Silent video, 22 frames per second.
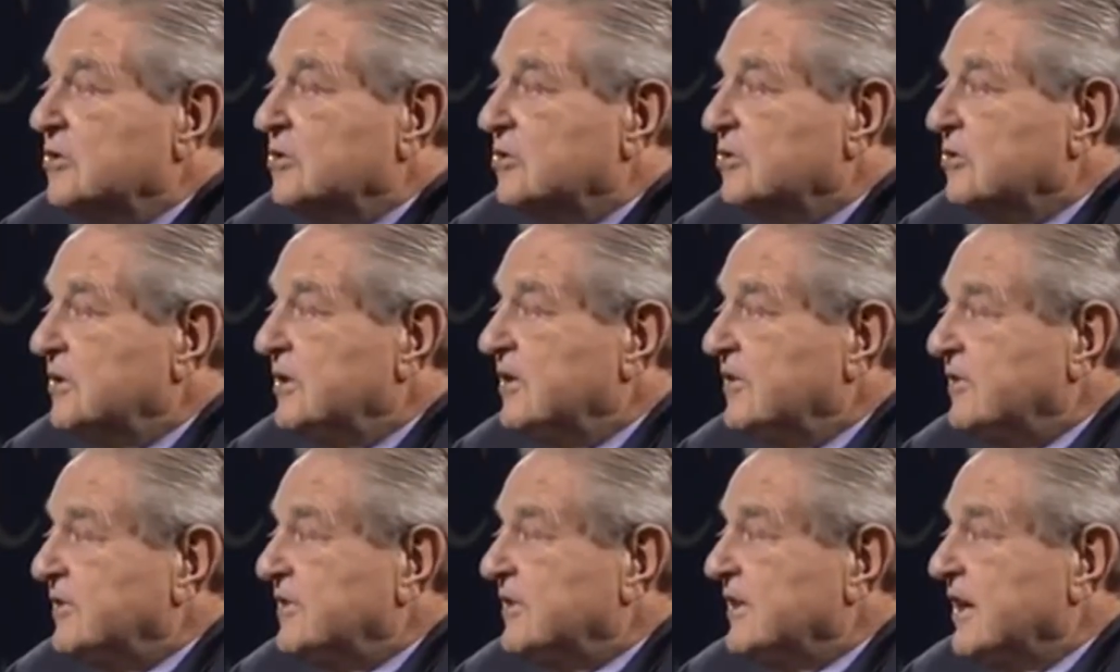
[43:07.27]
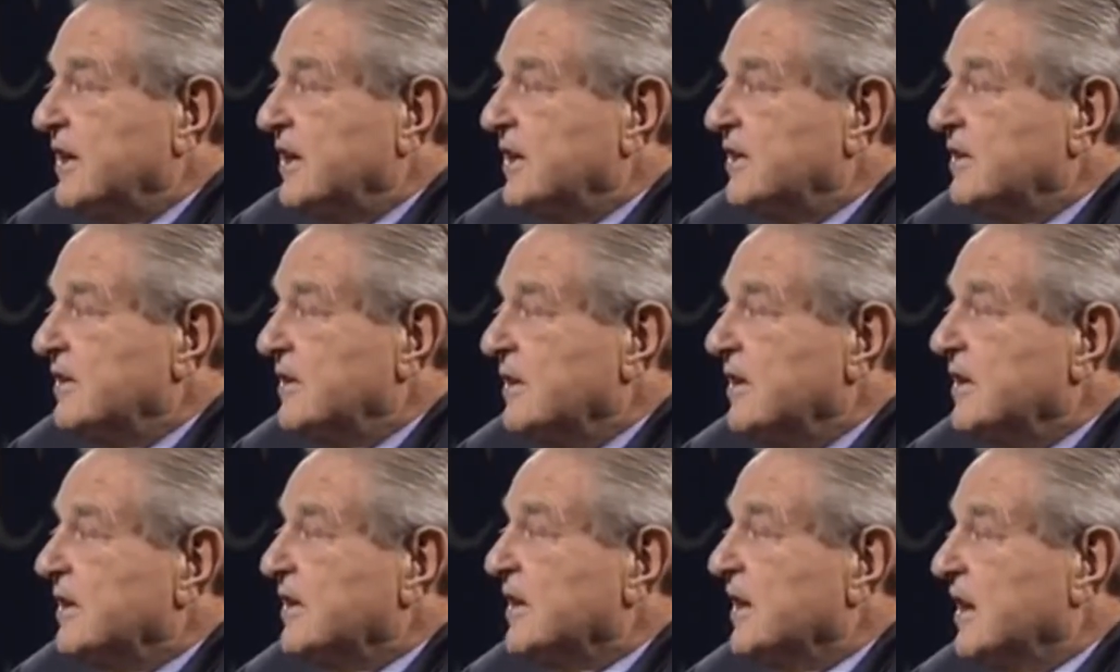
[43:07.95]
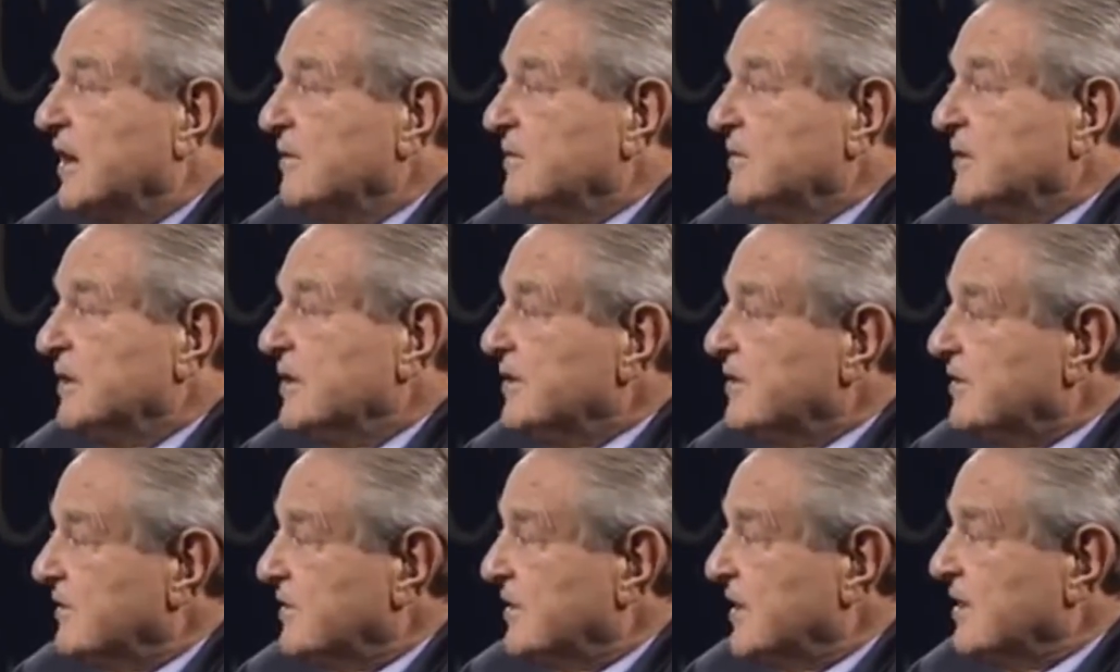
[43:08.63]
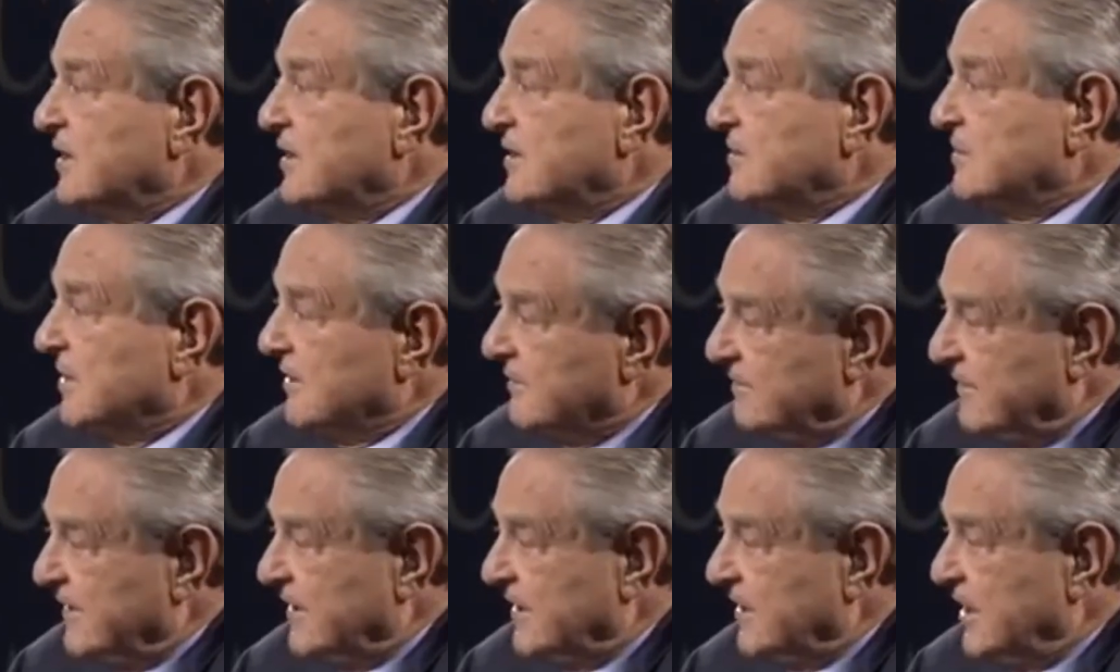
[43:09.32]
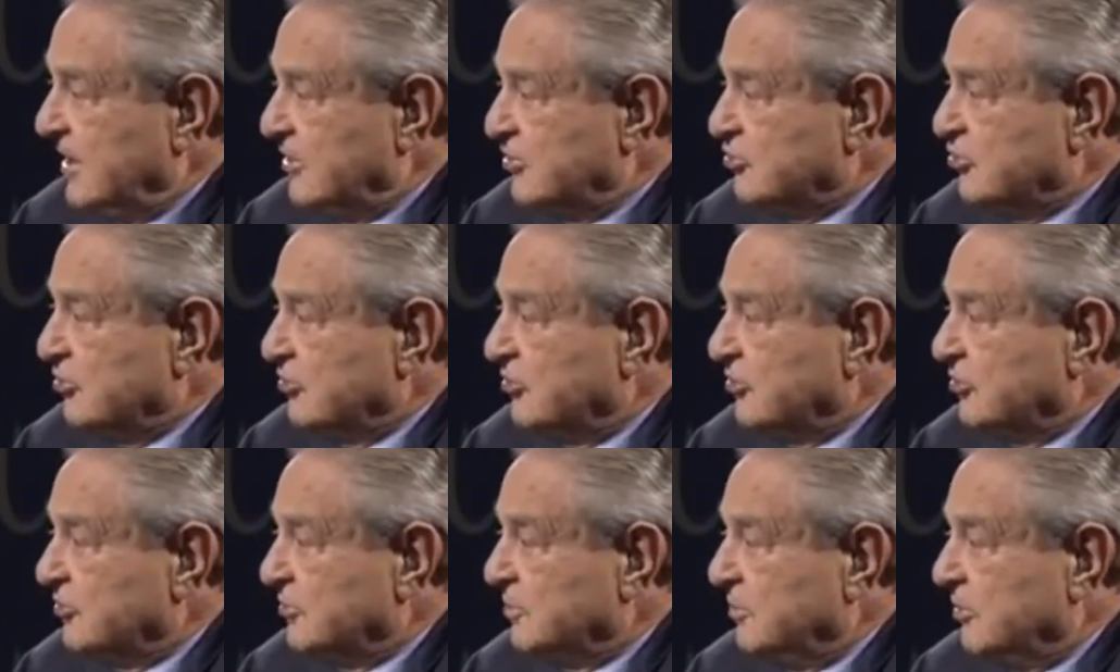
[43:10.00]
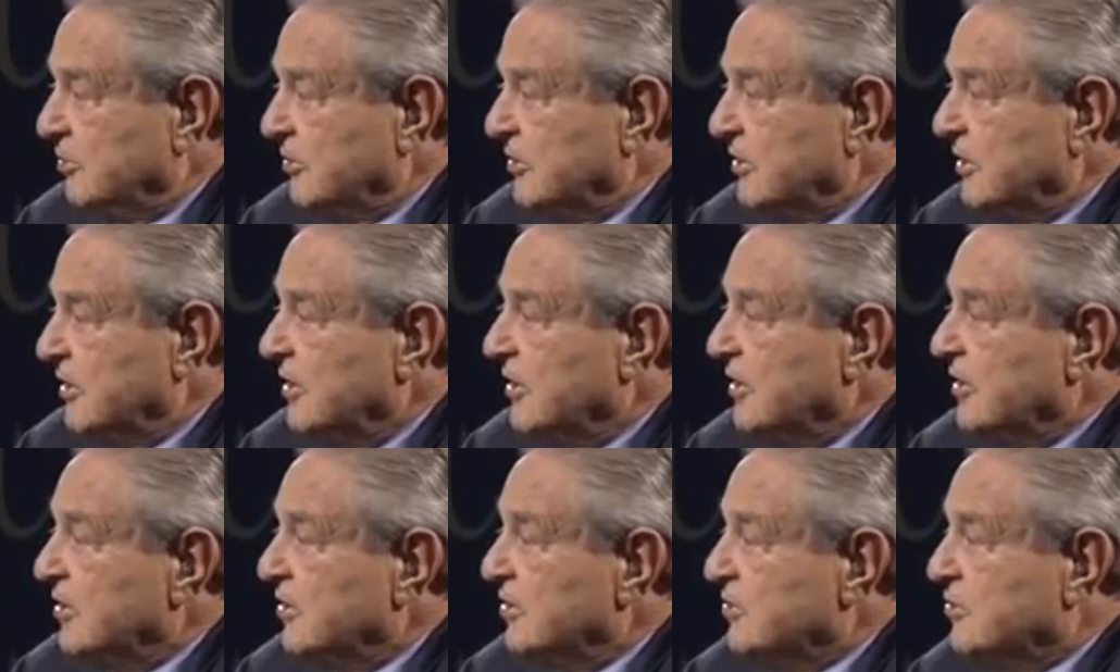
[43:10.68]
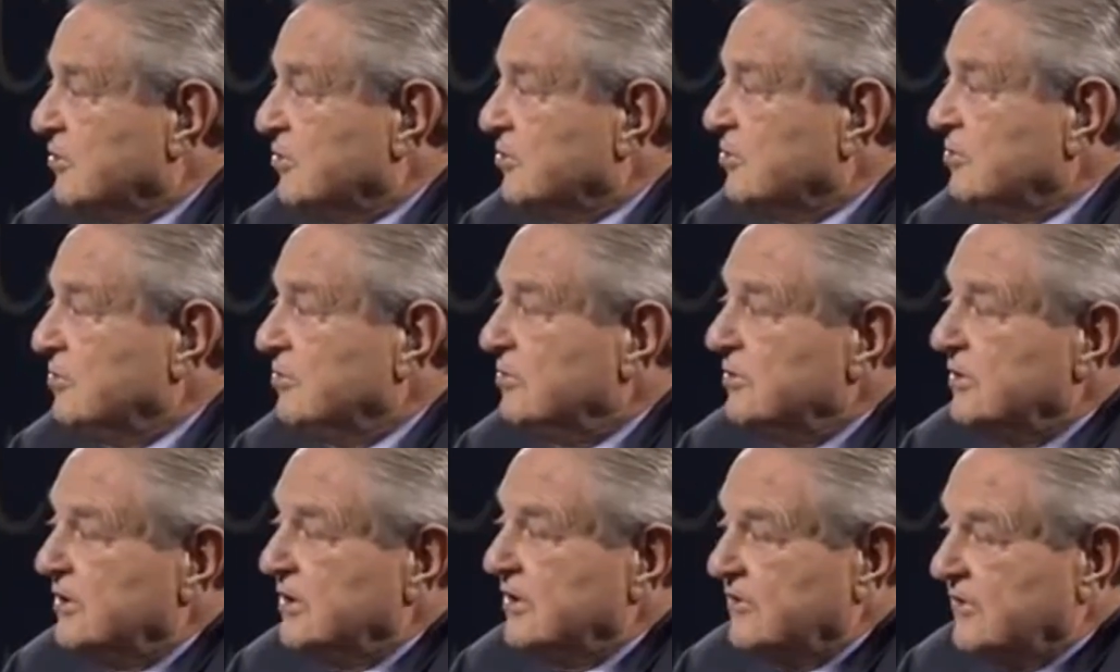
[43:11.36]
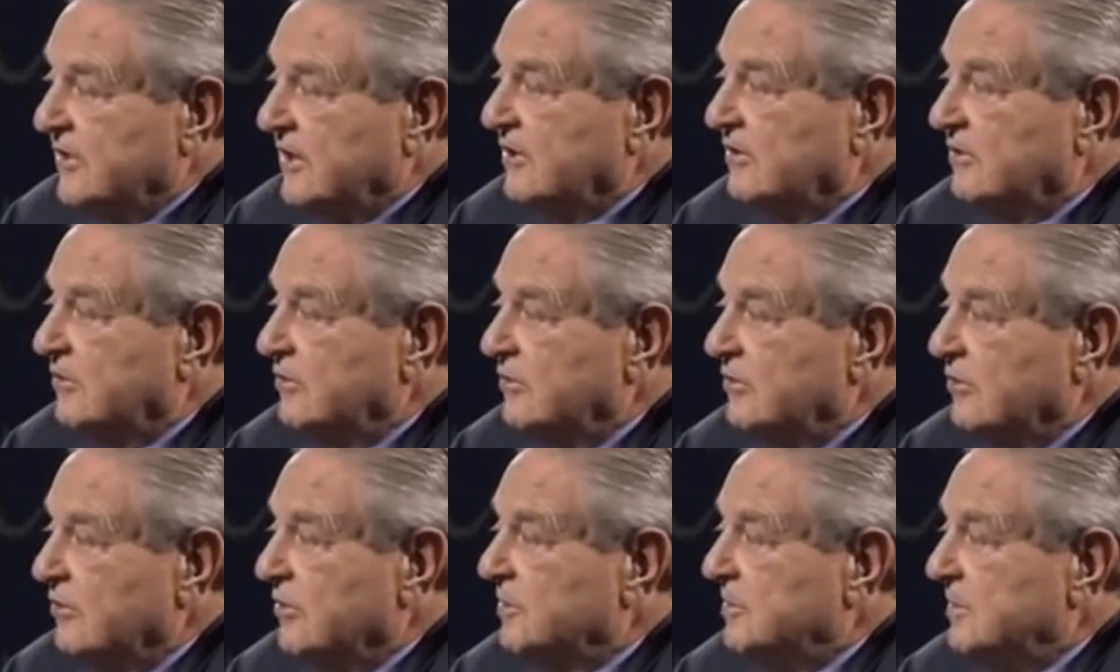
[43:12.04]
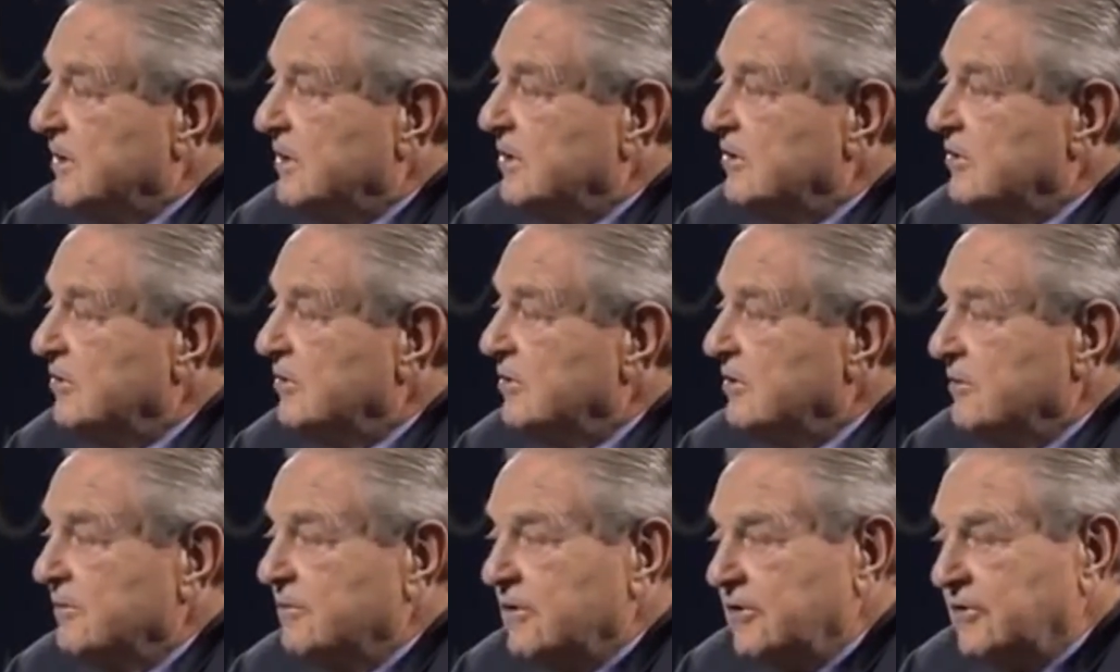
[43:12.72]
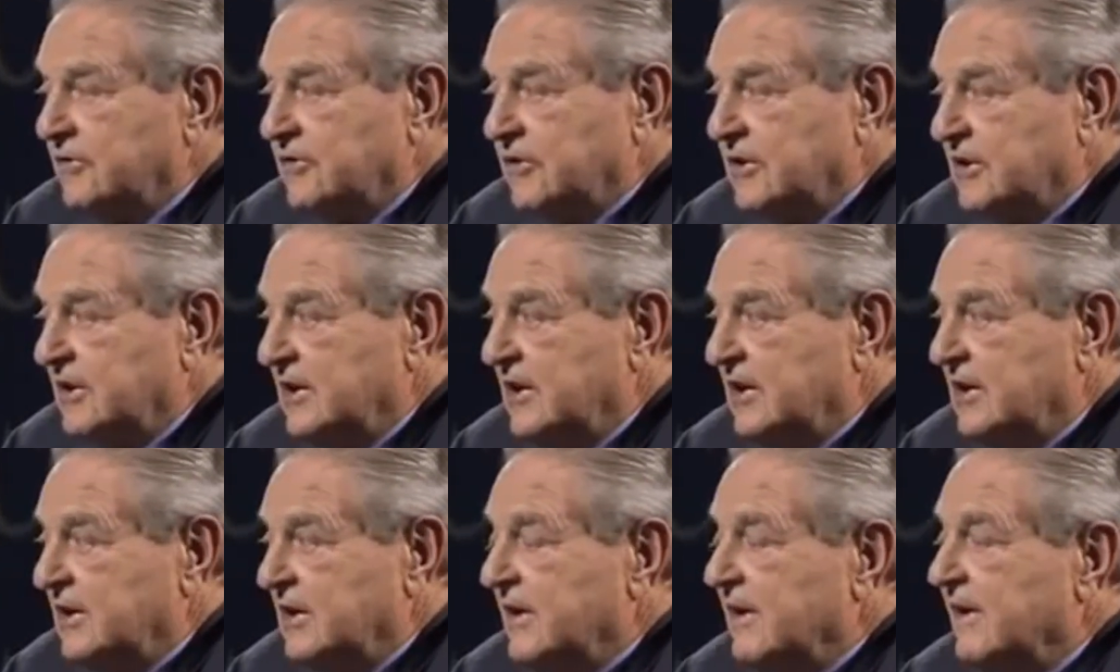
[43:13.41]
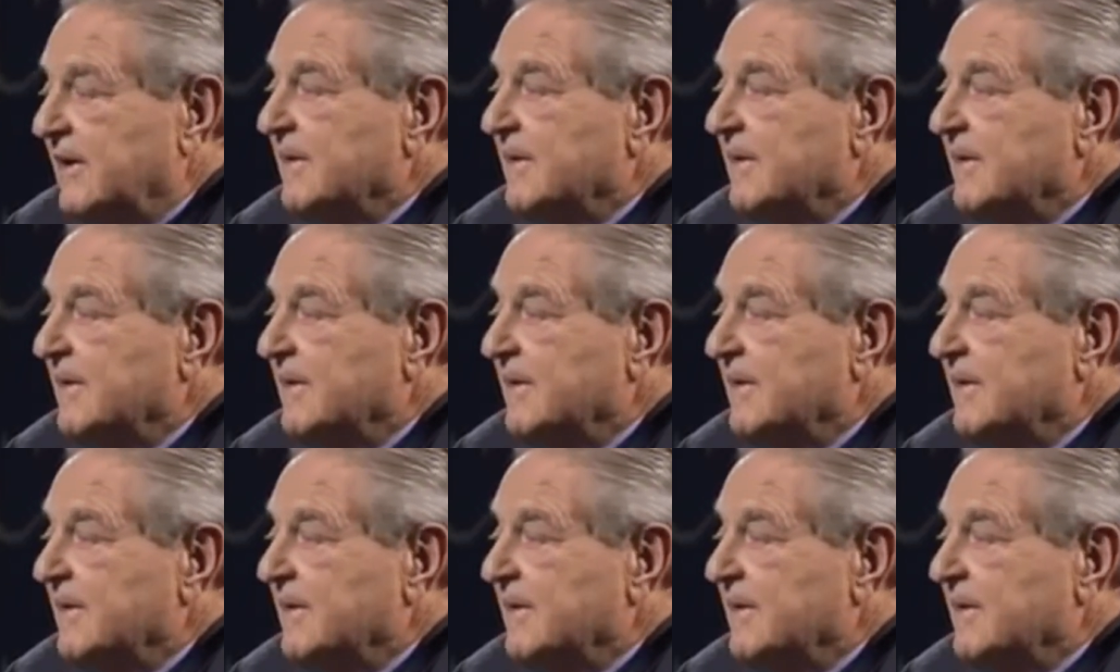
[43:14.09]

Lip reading: To this end, I will extend my financial support through the Central European University,